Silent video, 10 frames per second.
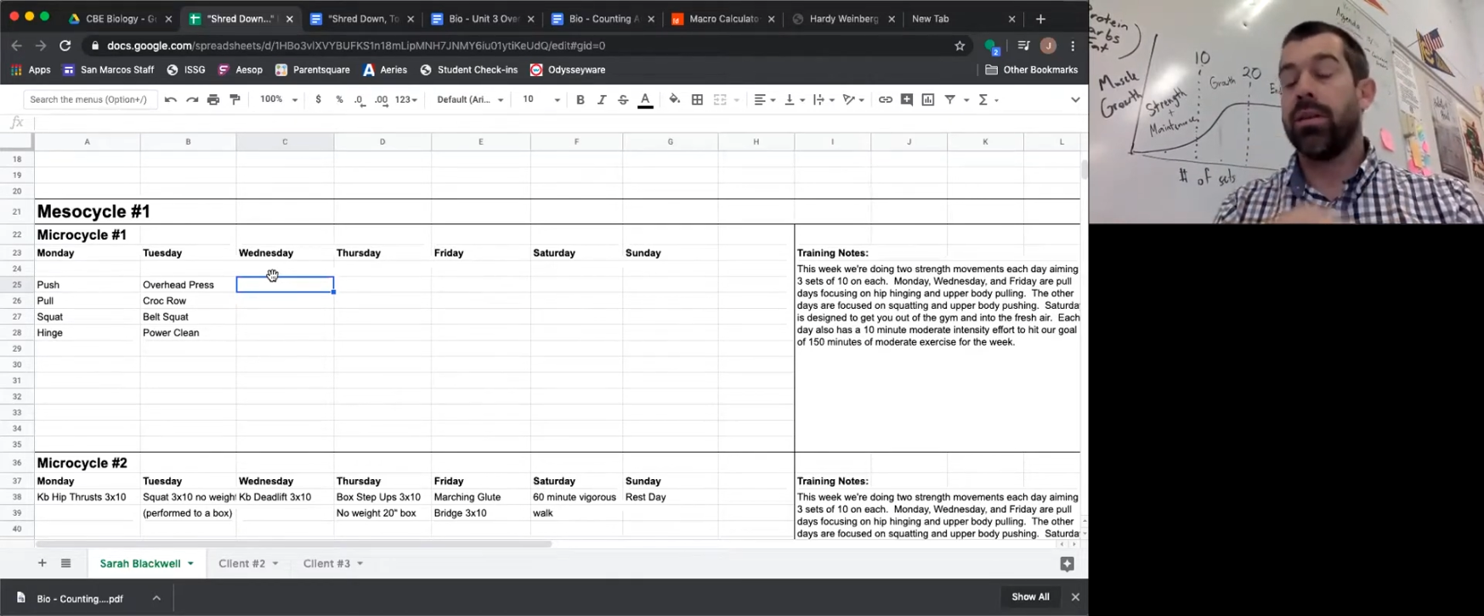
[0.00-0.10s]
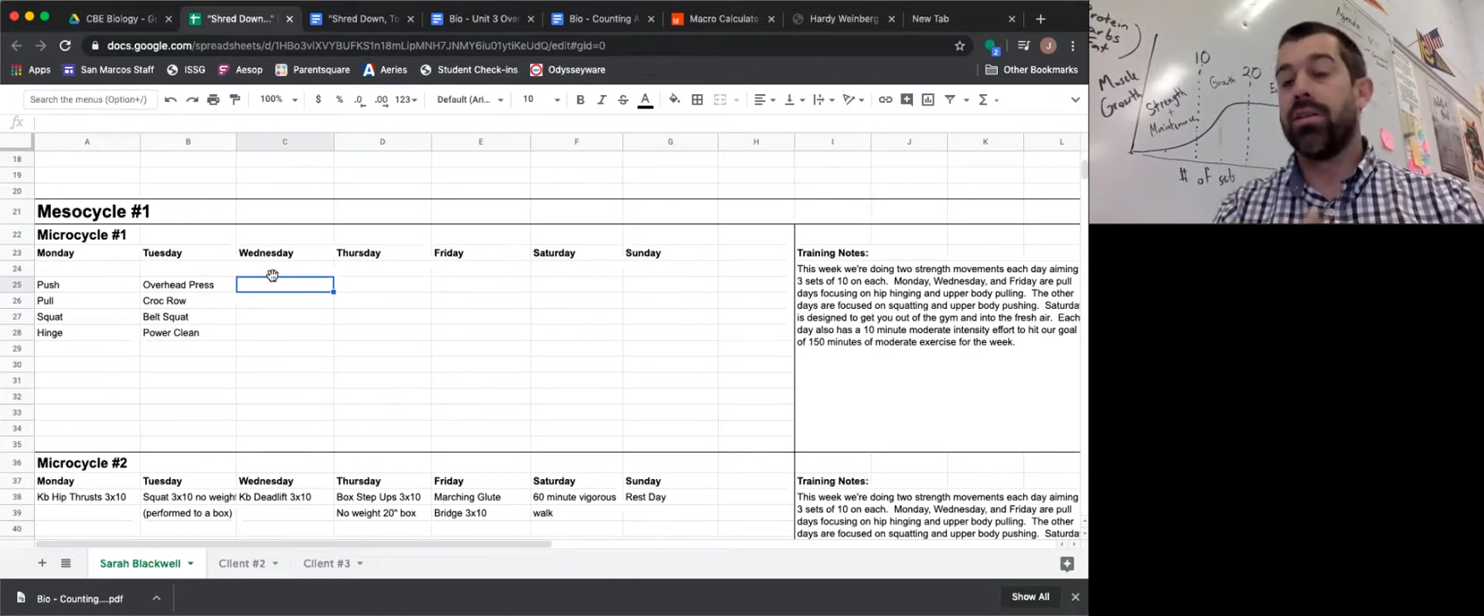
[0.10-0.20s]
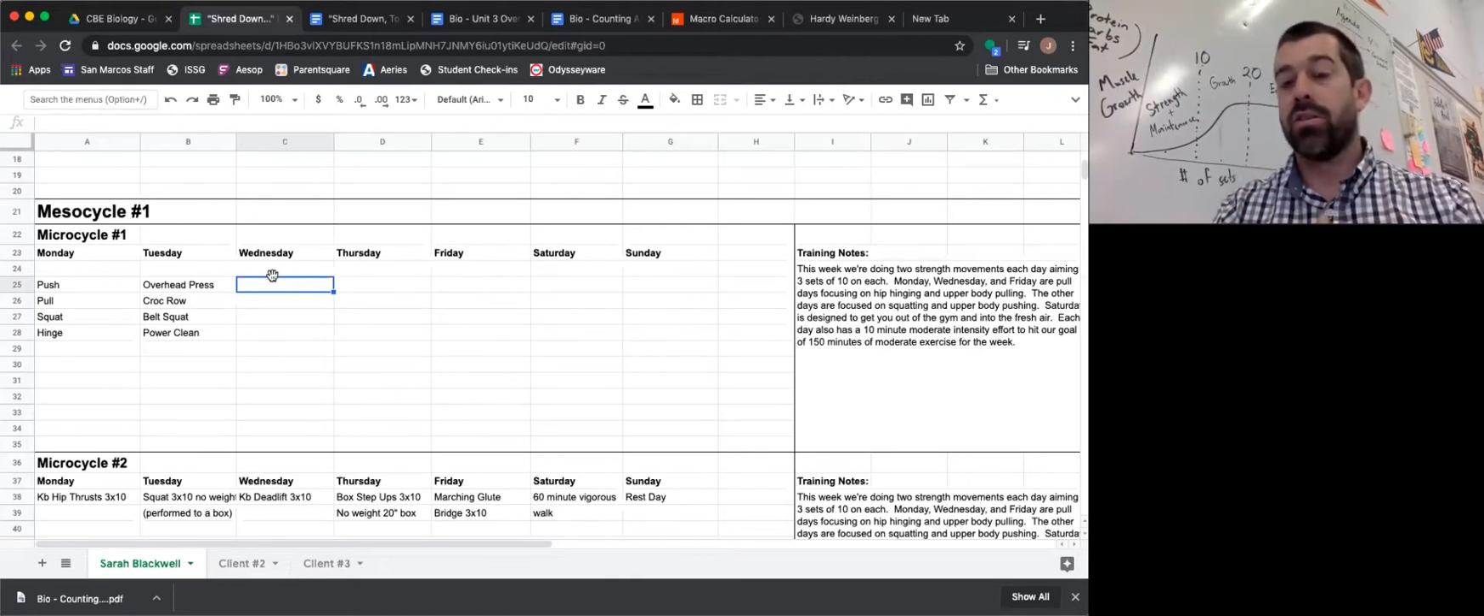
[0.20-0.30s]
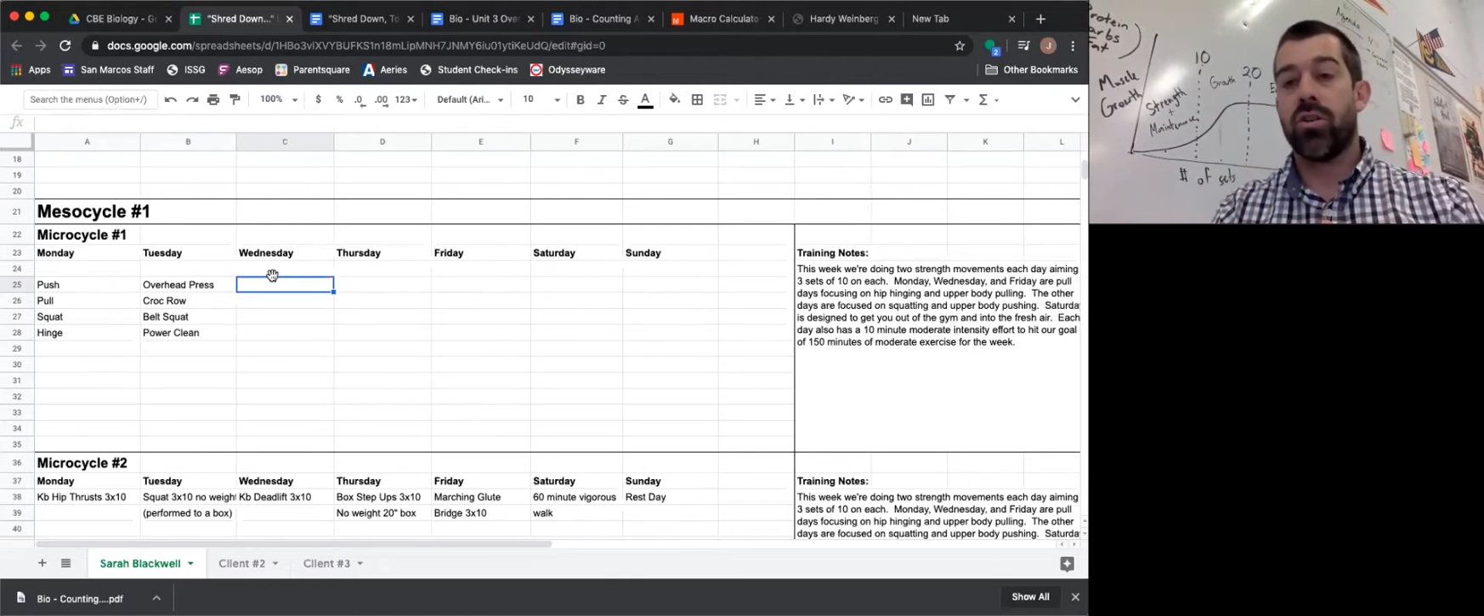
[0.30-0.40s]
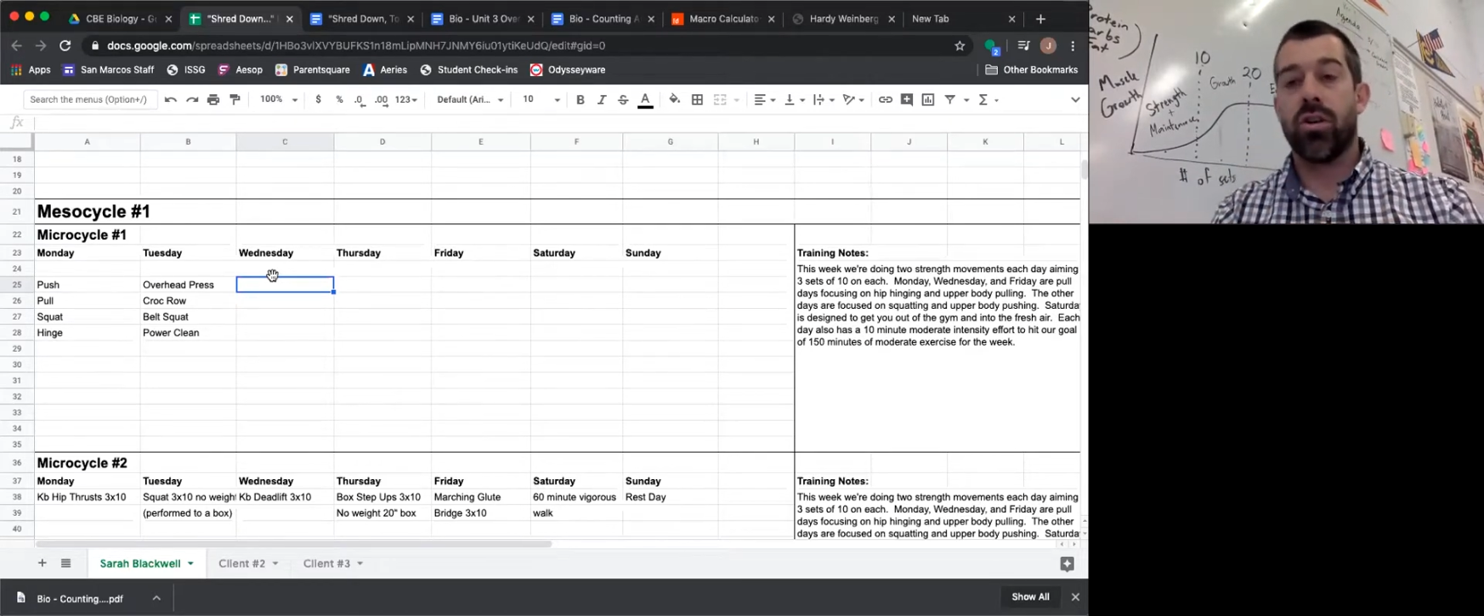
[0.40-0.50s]
to
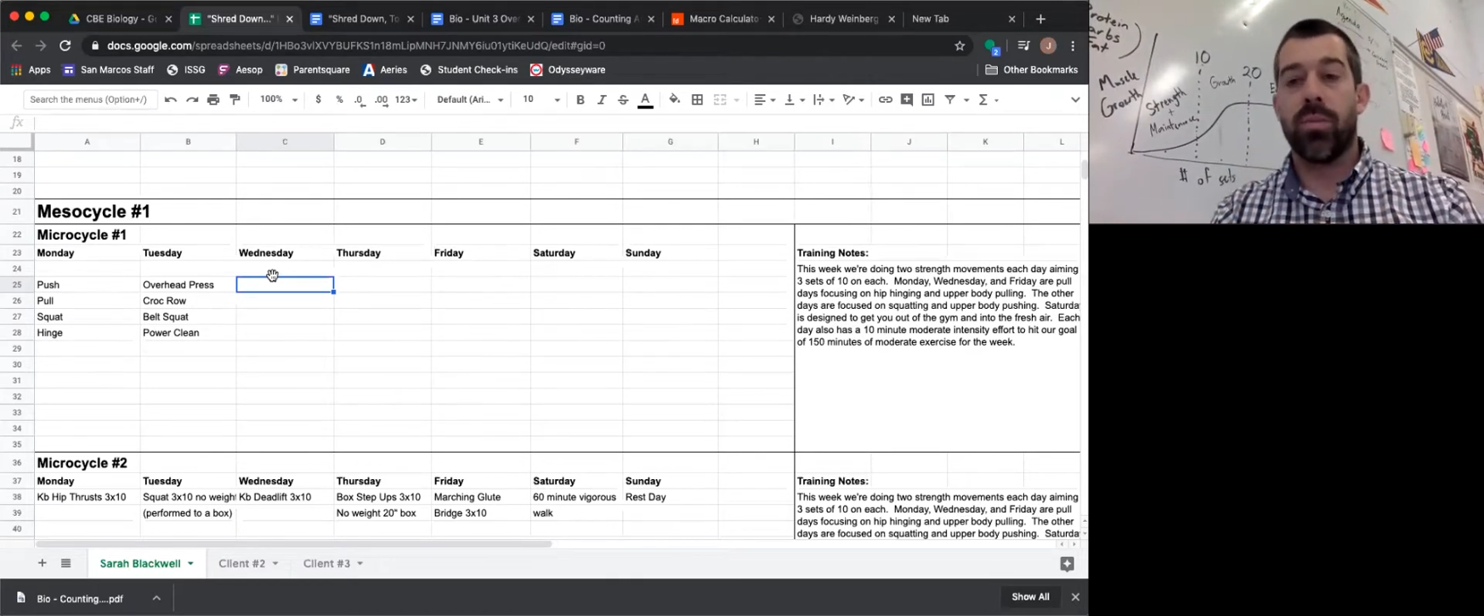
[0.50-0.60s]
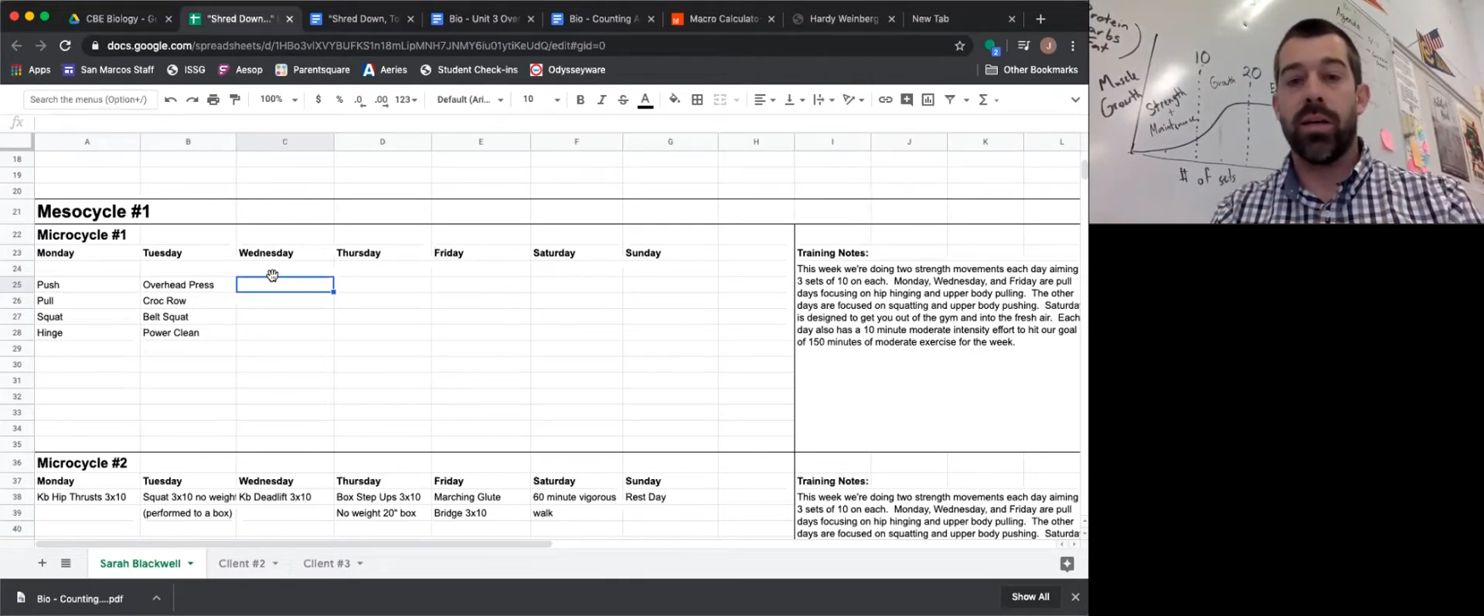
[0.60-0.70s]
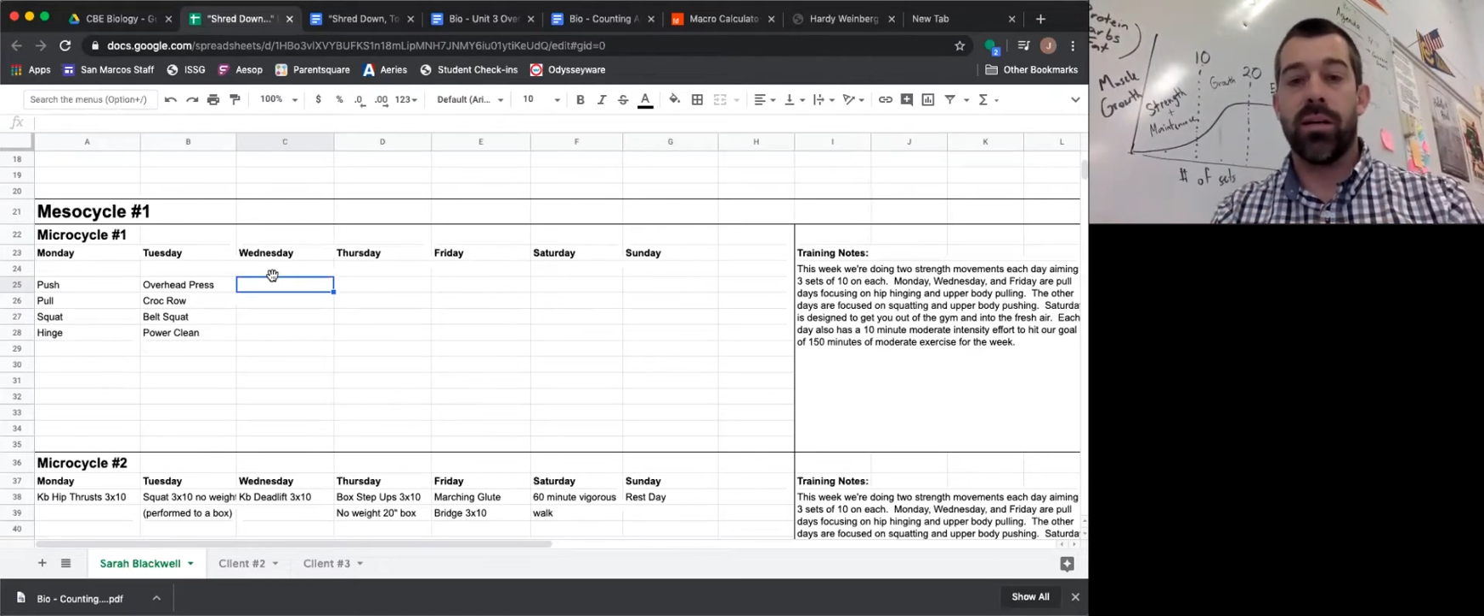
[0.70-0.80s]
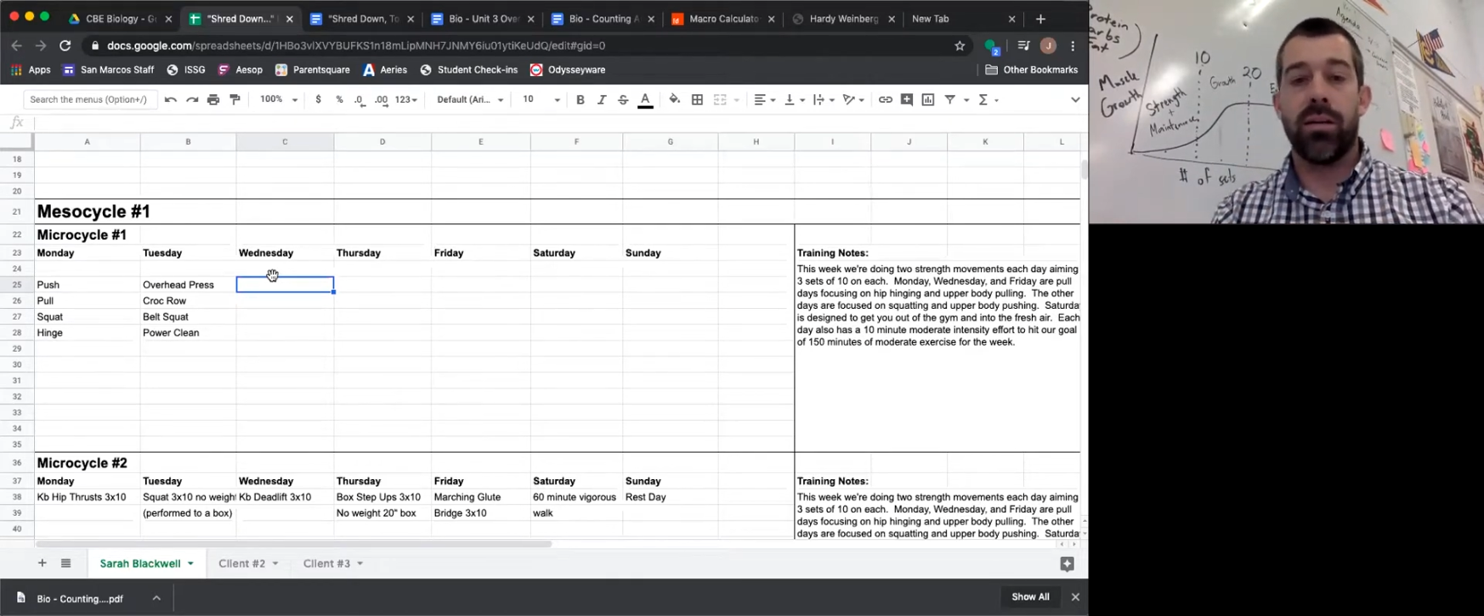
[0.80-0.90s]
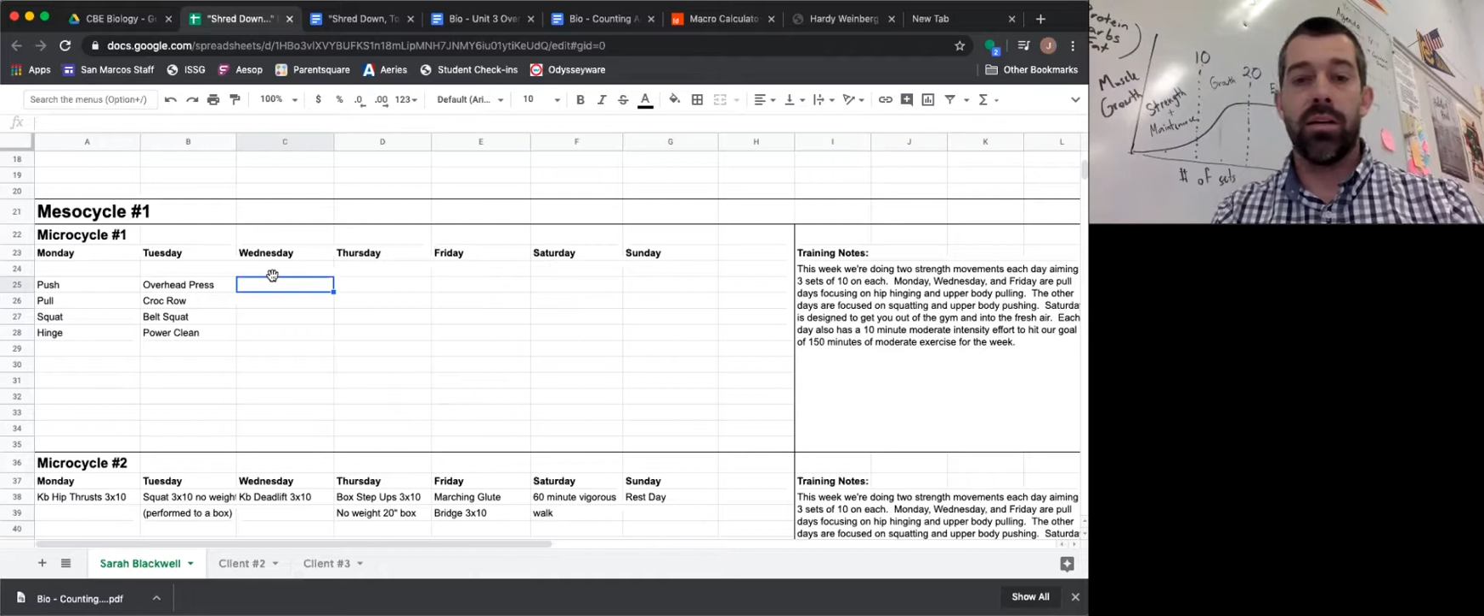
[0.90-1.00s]
determine,